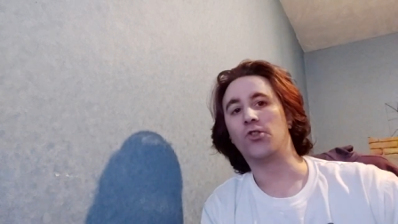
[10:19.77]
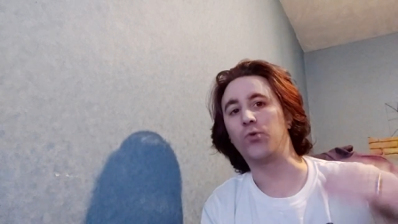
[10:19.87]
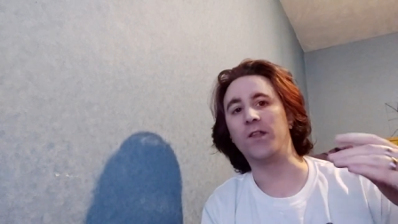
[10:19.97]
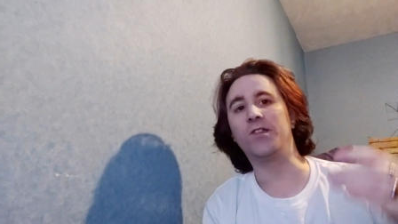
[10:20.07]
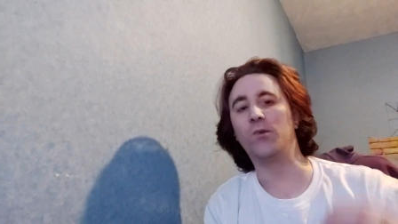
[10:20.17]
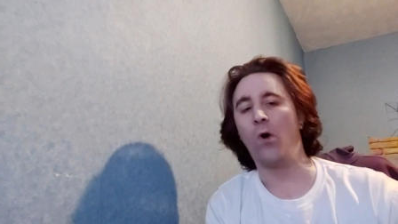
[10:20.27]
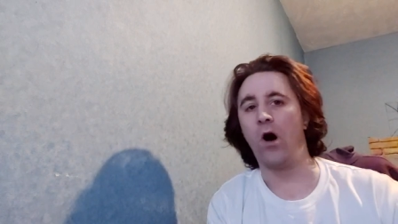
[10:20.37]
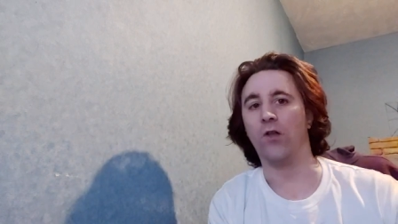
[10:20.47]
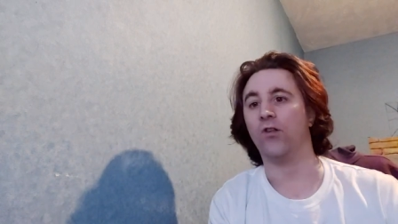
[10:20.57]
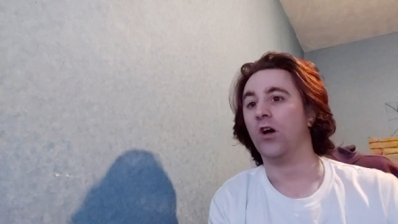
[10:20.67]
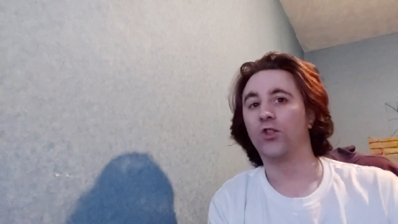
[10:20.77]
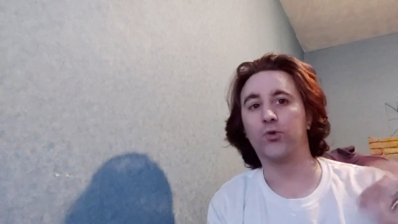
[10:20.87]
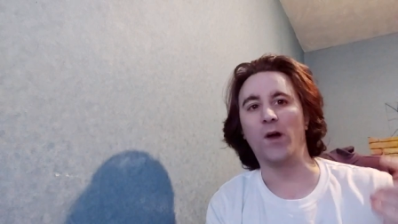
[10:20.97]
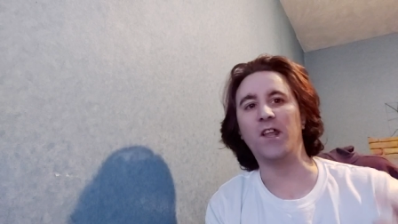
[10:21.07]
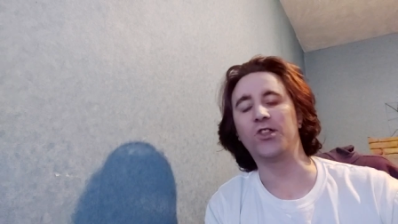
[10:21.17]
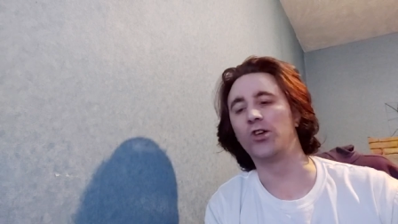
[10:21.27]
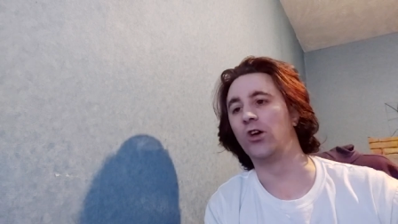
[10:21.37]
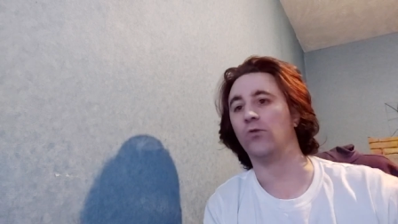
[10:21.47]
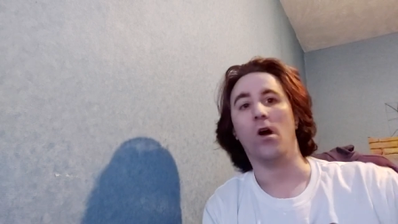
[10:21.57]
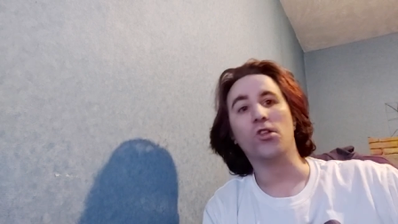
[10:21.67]
21,
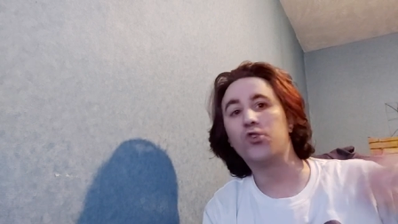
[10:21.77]
22,